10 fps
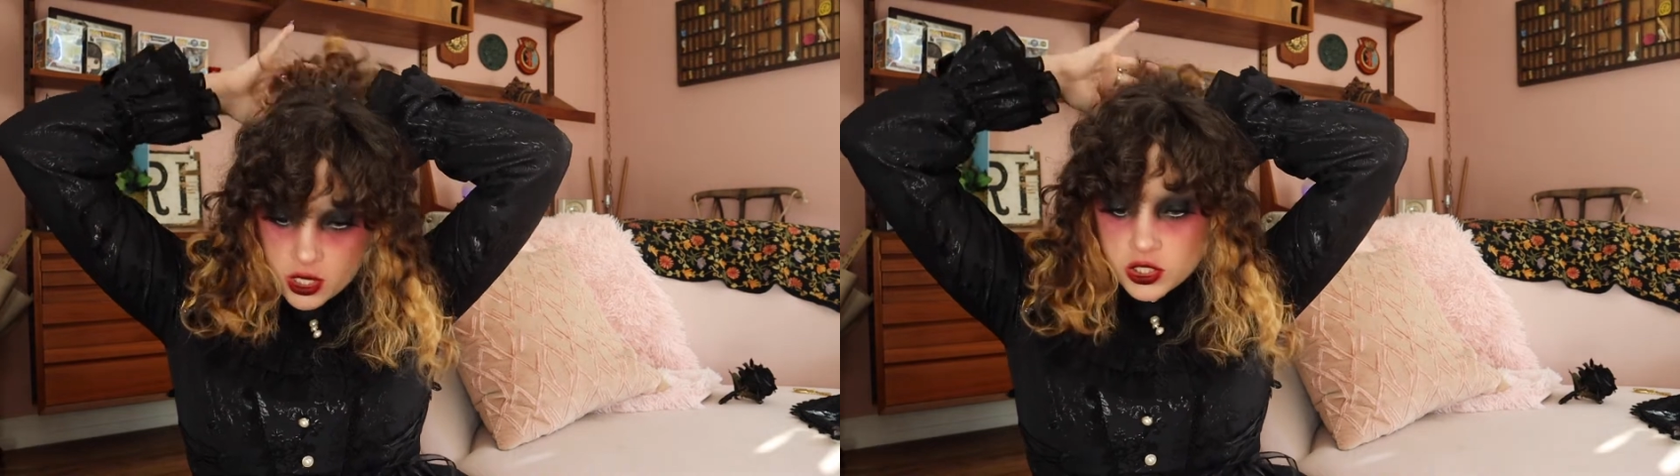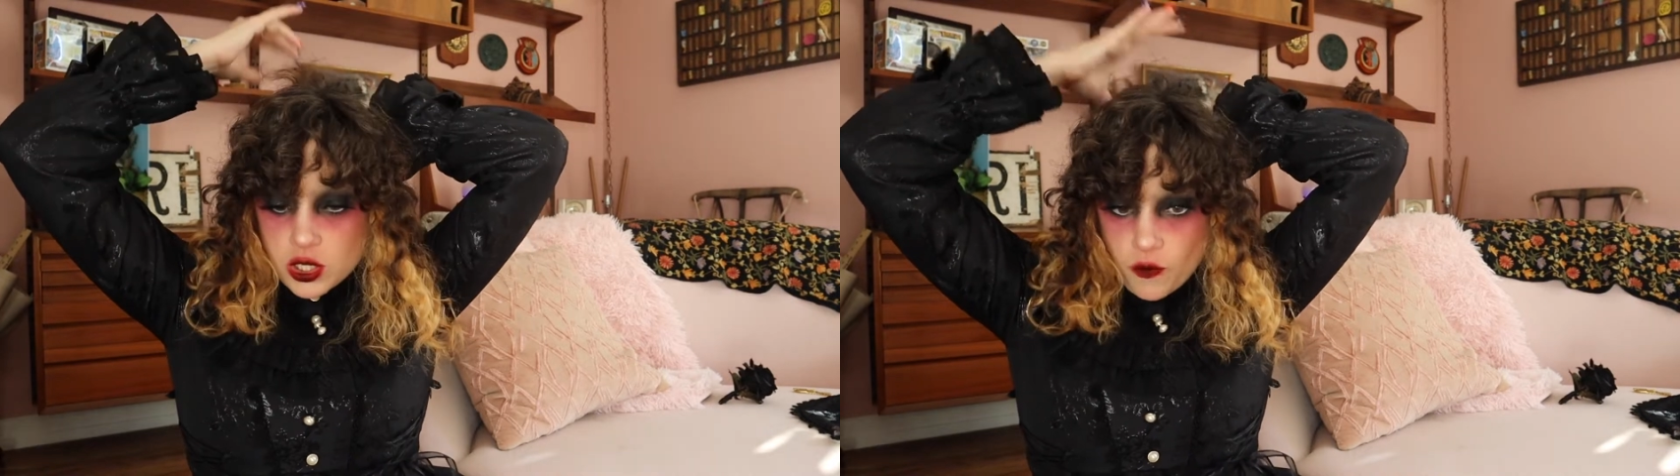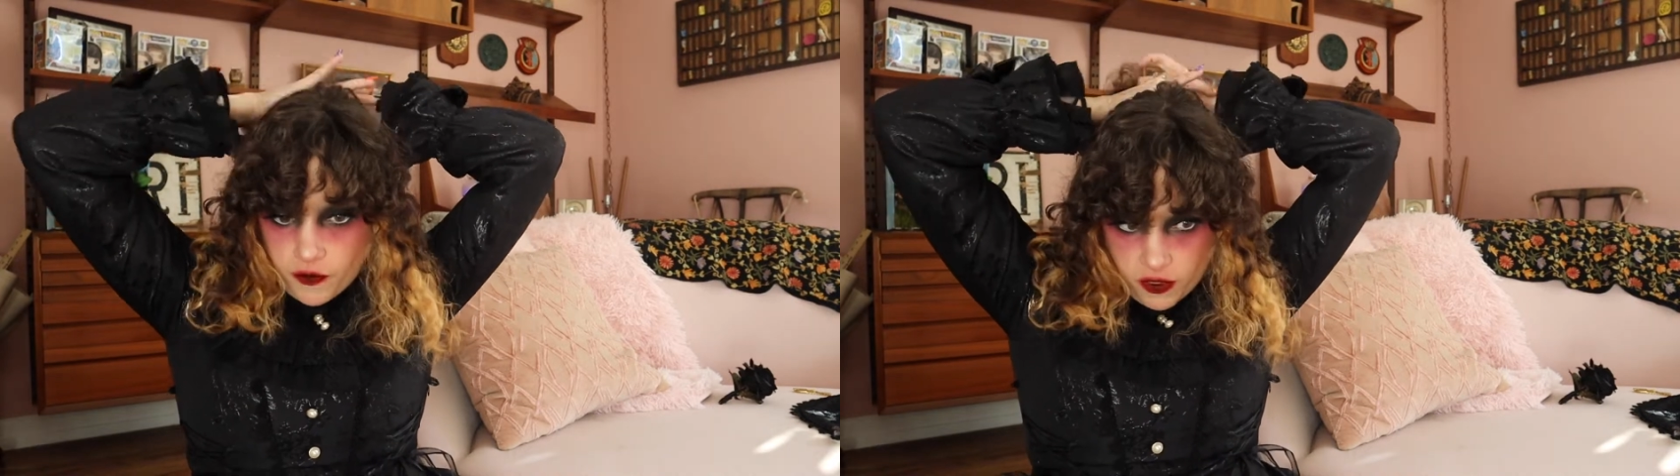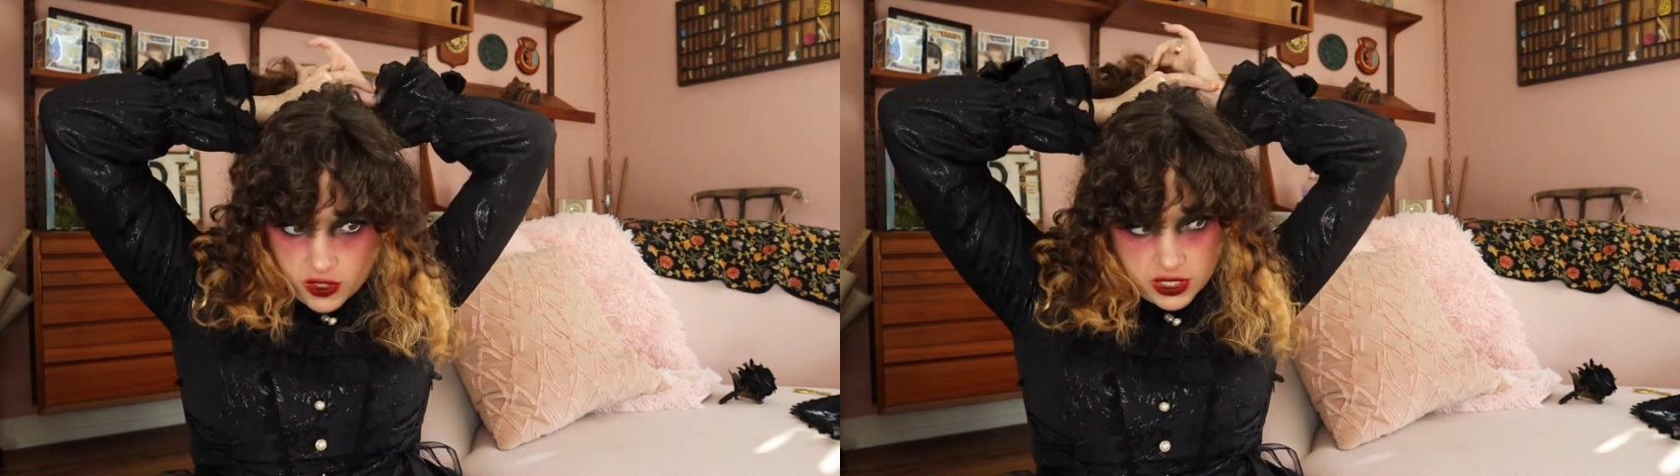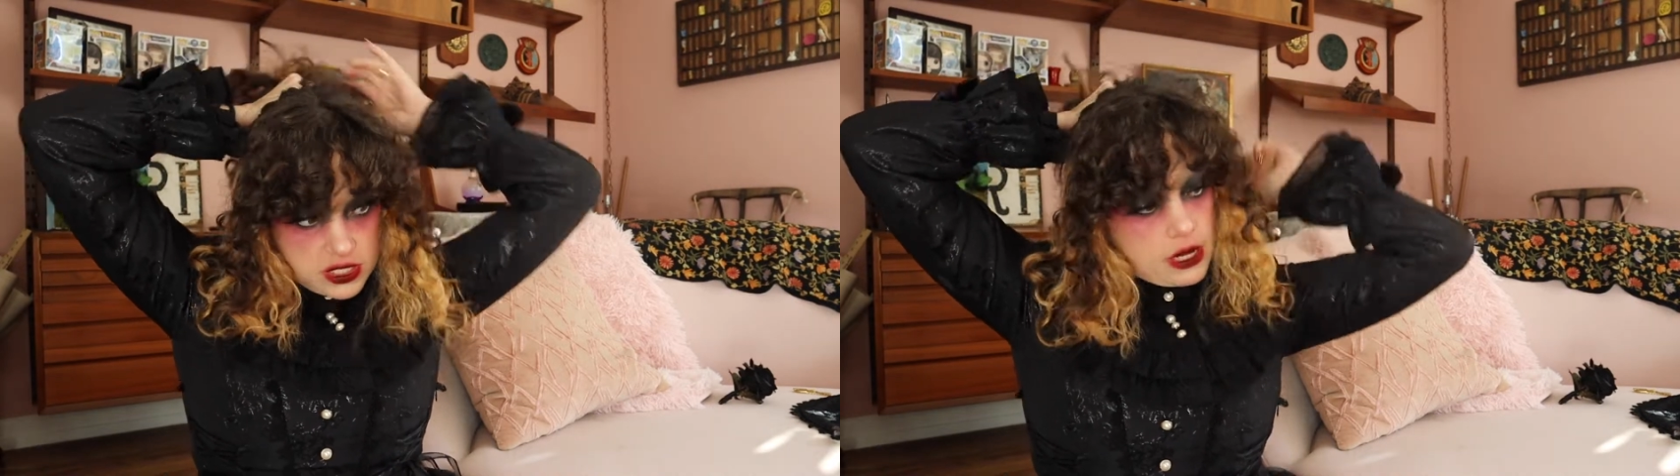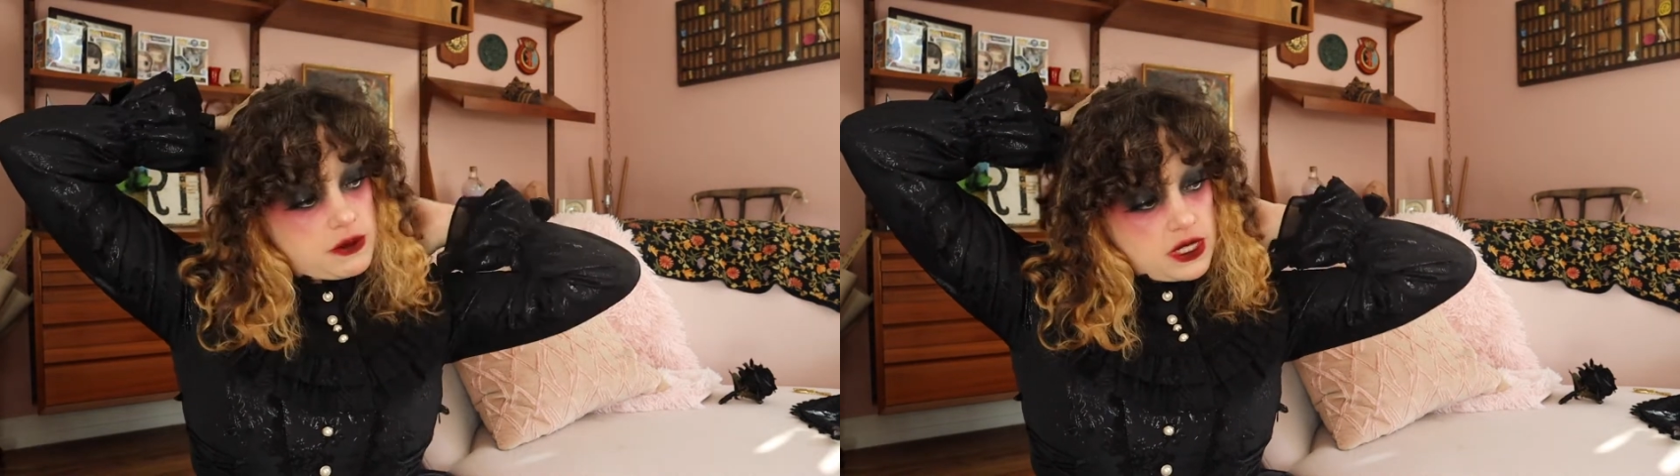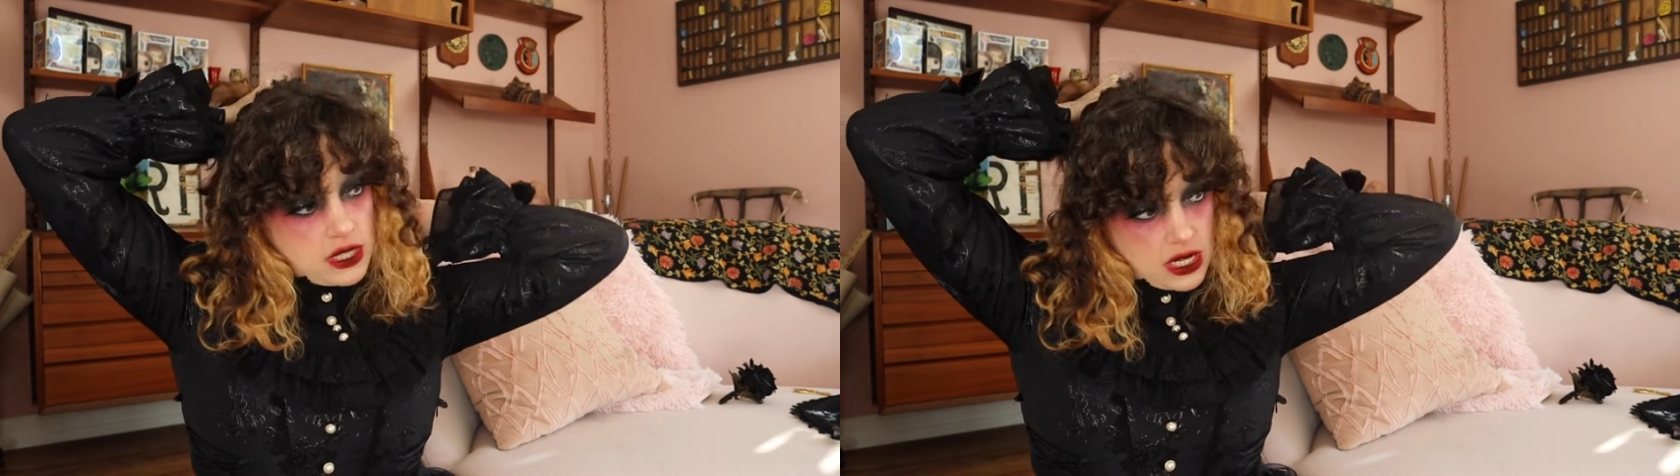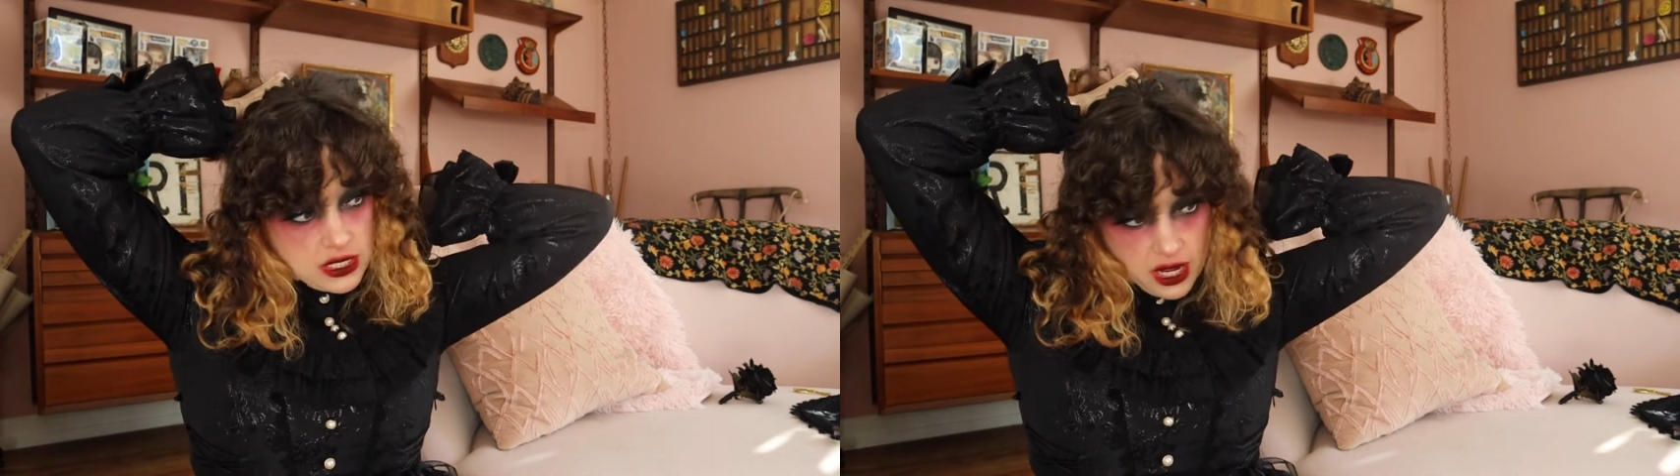So for these types of things,